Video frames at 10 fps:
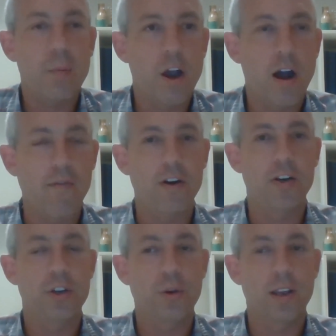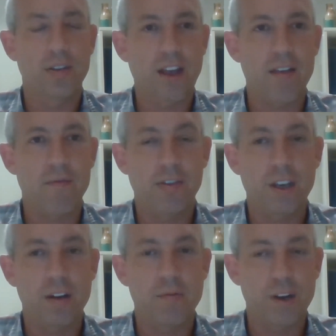and we offer to do a site
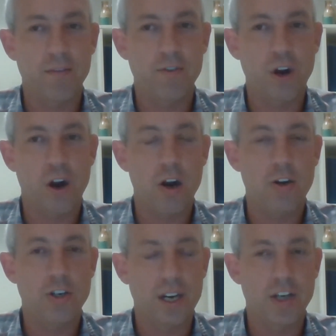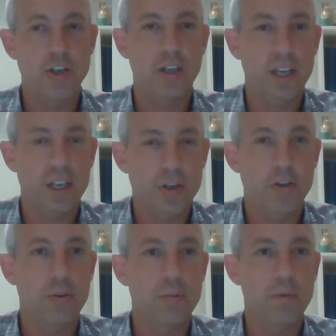visit free of charge initially to,